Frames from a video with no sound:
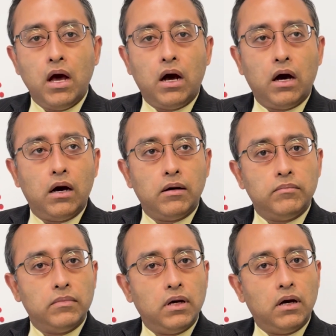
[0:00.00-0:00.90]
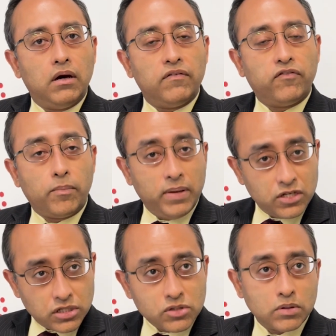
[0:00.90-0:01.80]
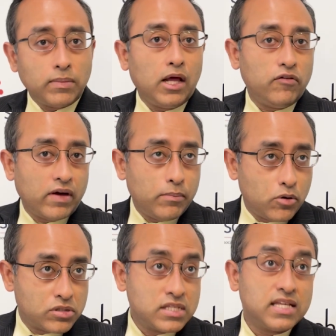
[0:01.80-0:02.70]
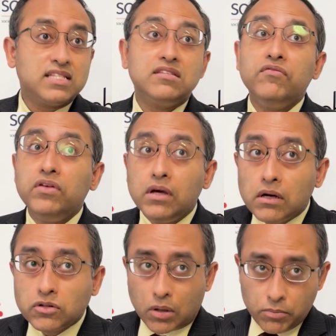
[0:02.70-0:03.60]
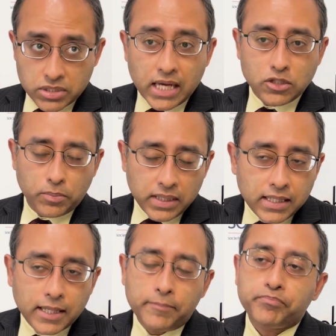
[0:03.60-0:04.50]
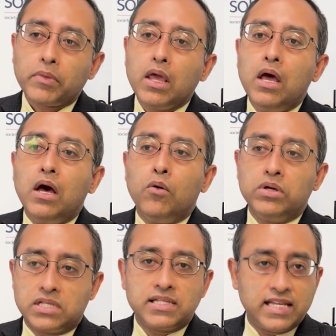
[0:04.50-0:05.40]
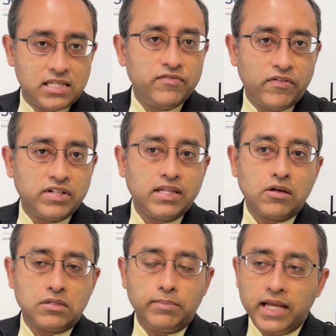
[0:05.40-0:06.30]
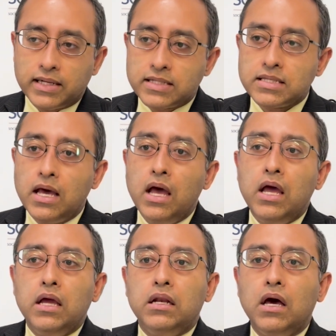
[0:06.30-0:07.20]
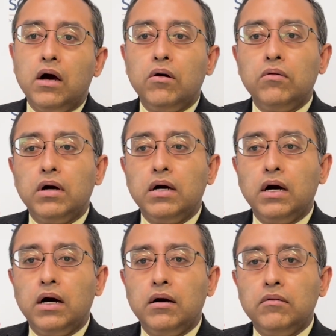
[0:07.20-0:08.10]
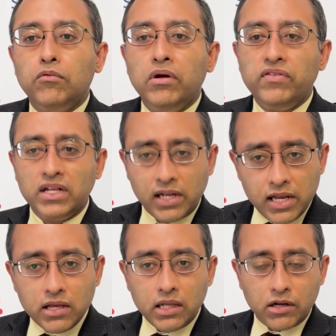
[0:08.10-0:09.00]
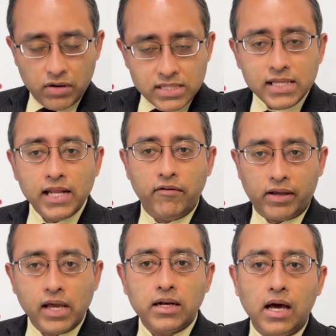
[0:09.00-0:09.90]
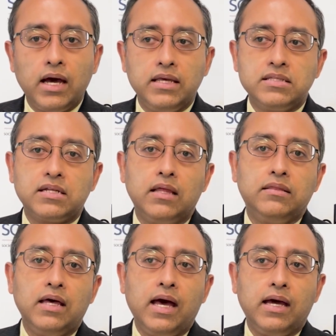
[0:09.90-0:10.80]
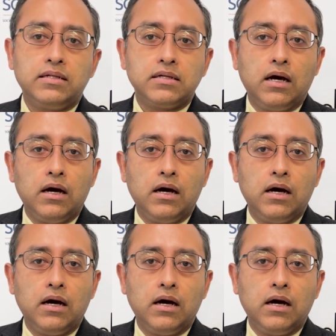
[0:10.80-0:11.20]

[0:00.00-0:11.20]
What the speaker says: for patients with myelofibrosis and severe thrombocytopenia, which is less than 50,000 platelets. Now, we've increasingly recognized that